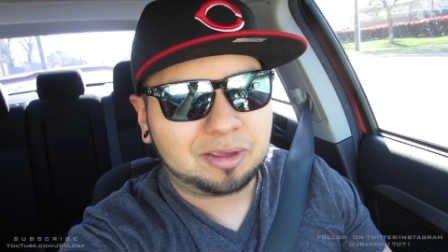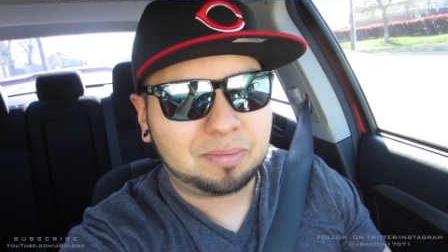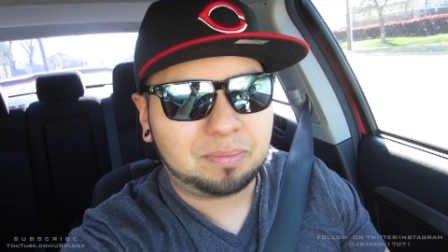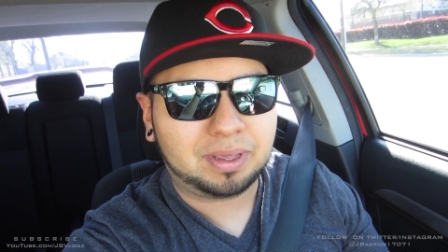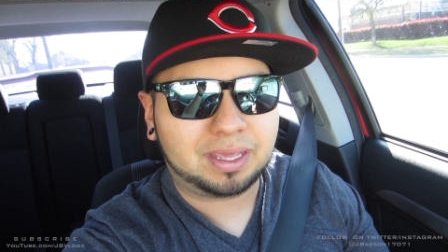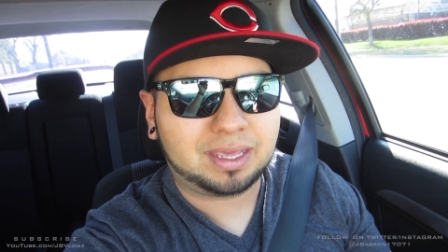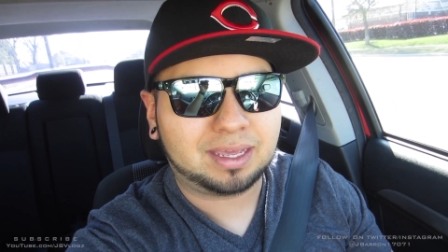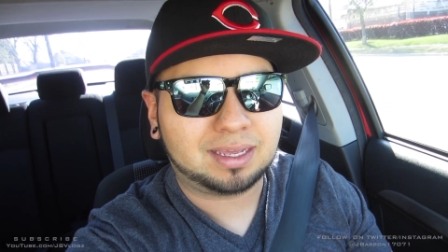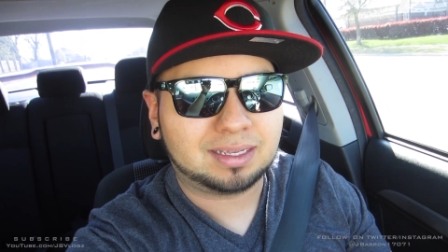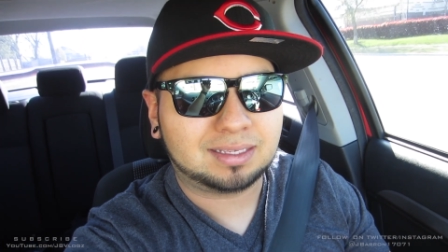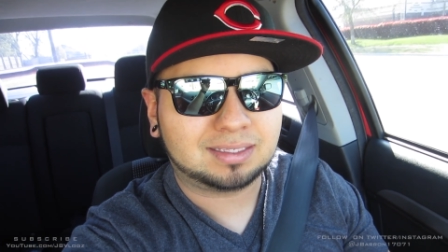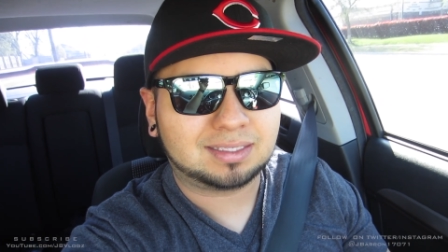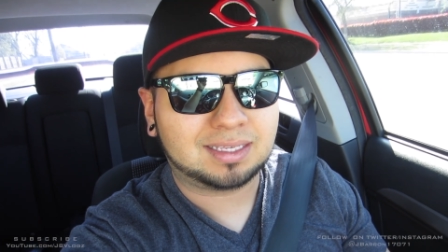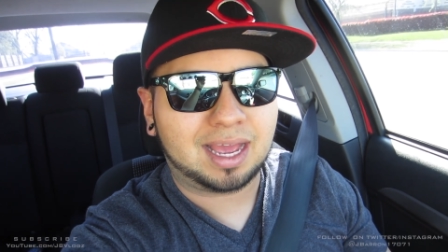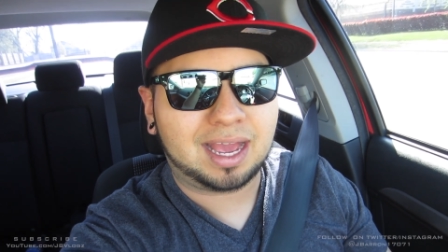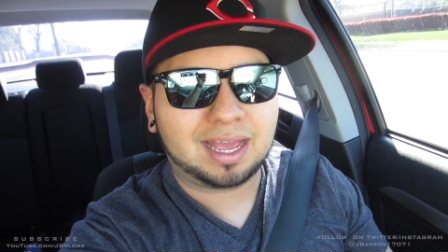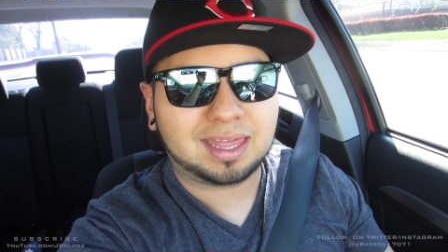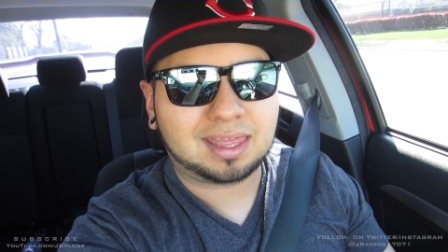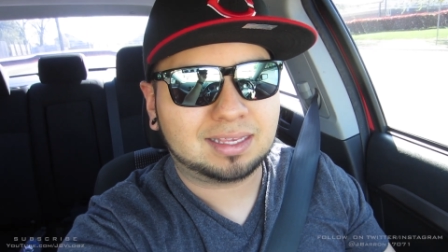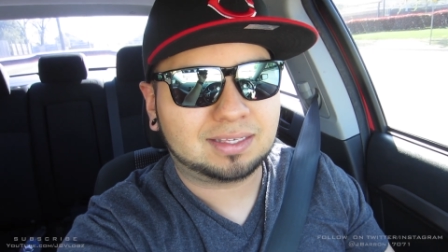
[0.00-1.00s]
because
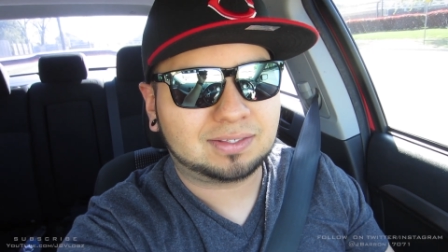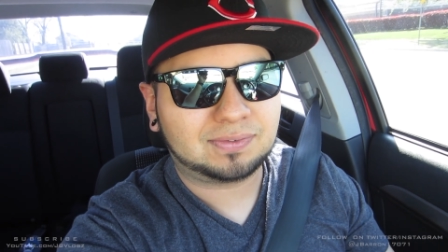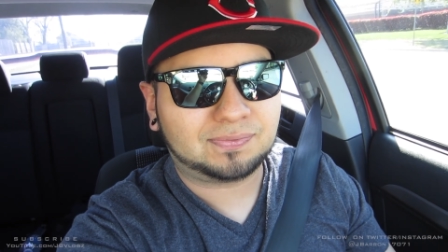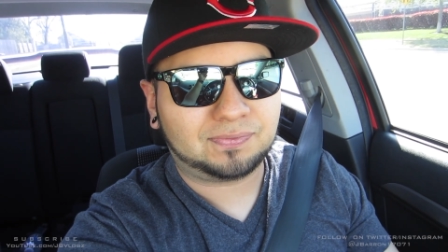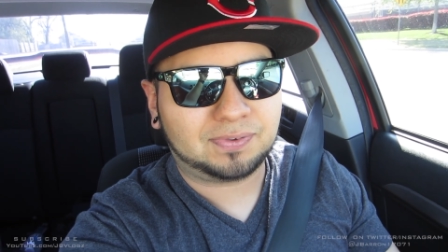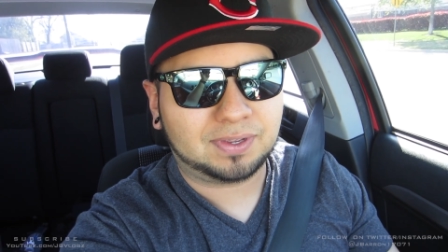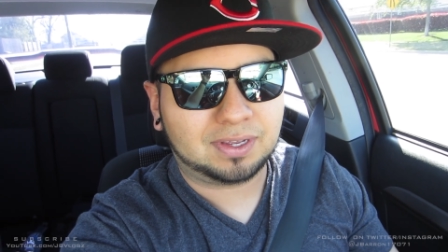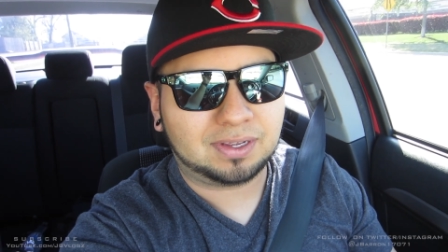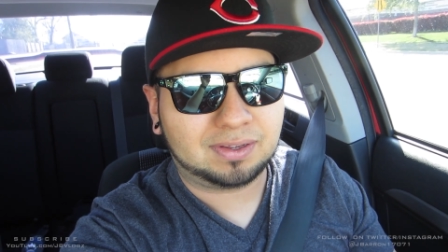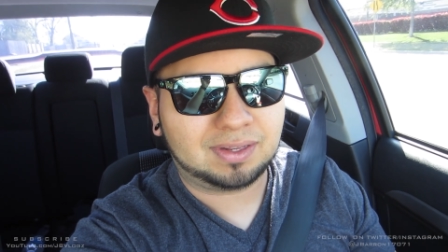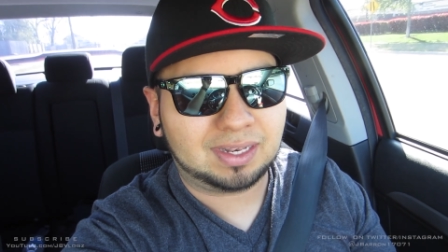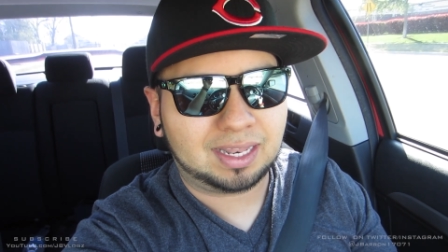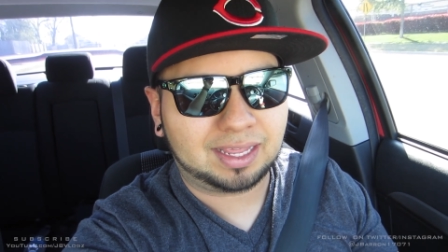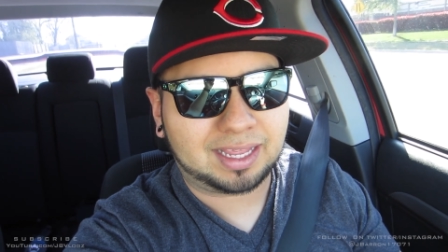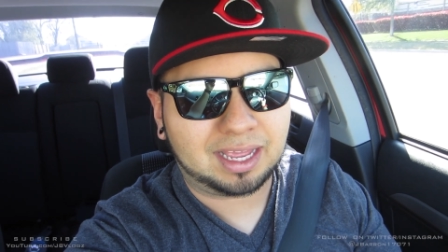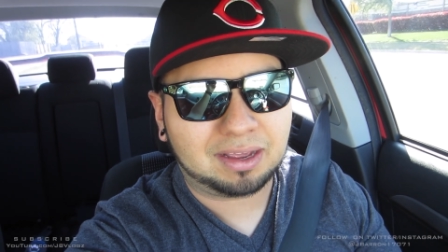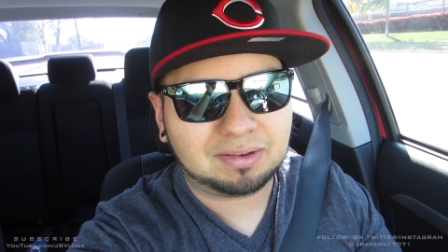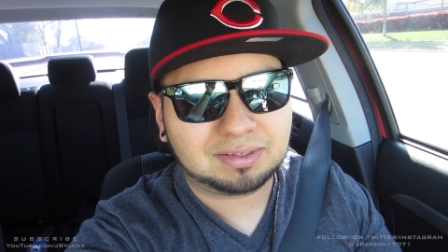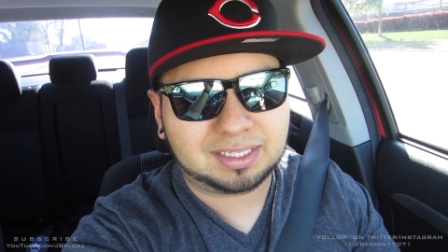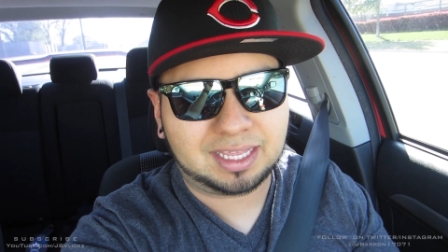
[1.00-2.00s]
I just felt
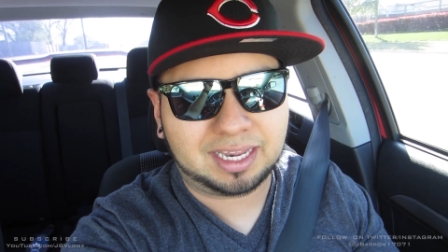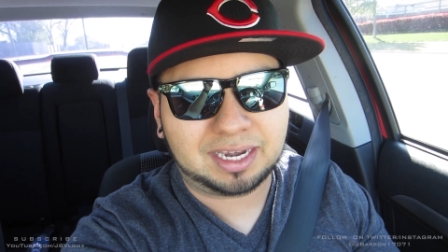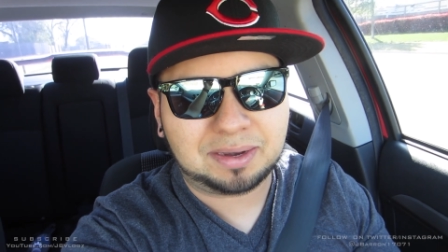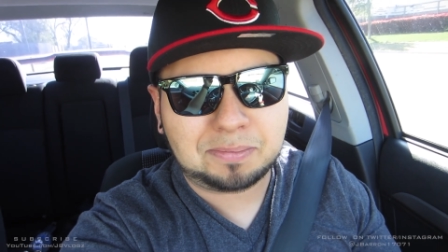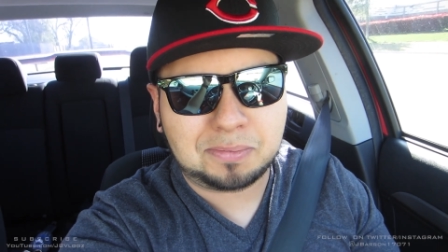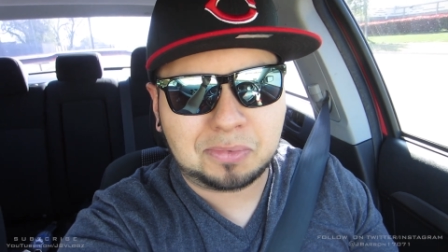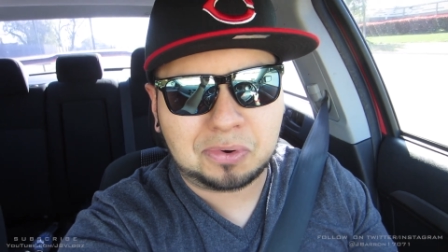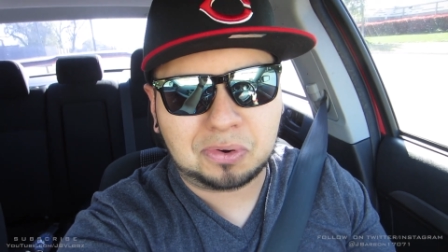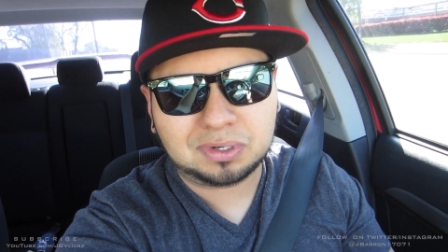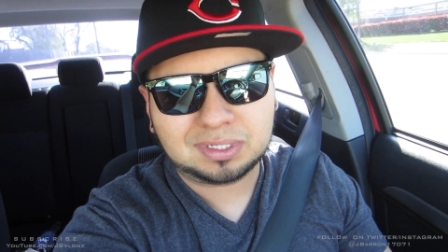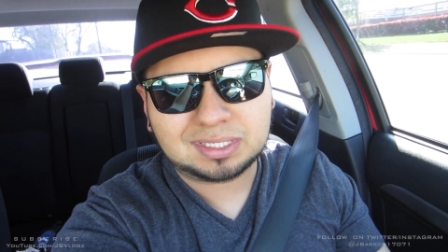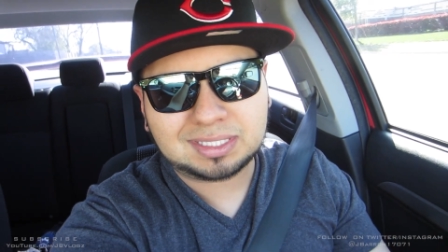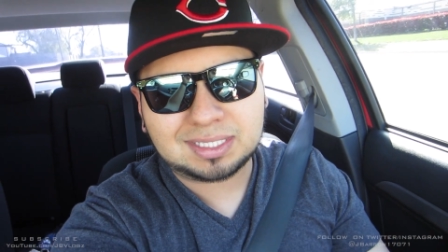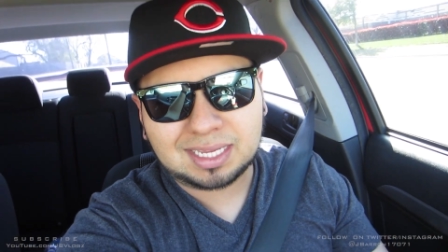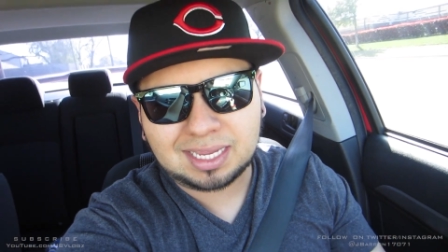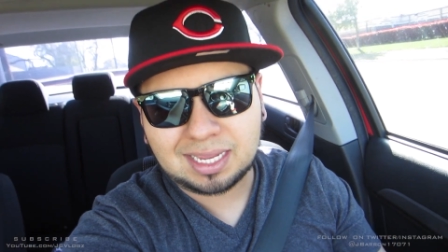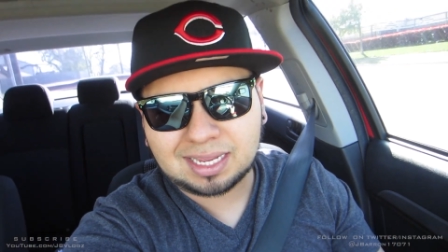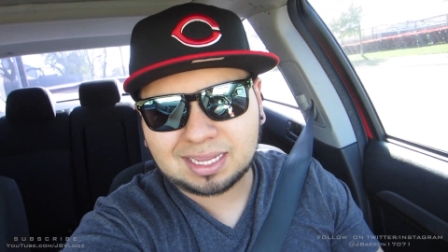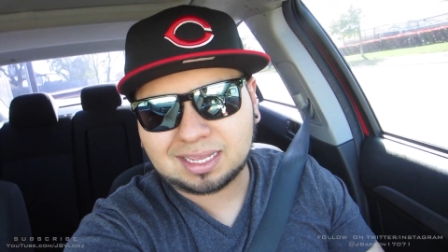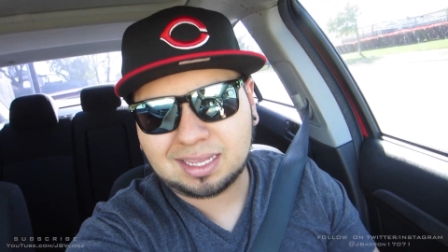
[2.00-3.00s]
like I was getting more
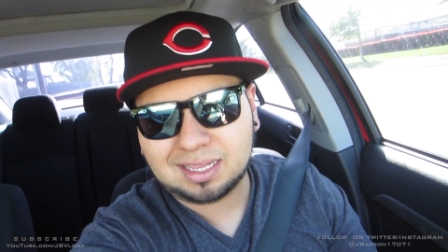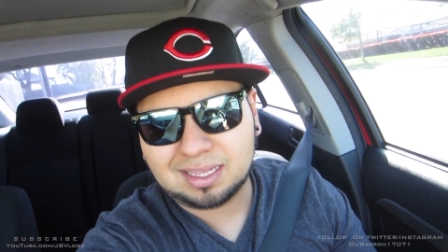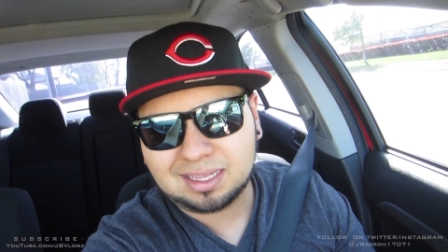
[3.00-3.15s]
sick.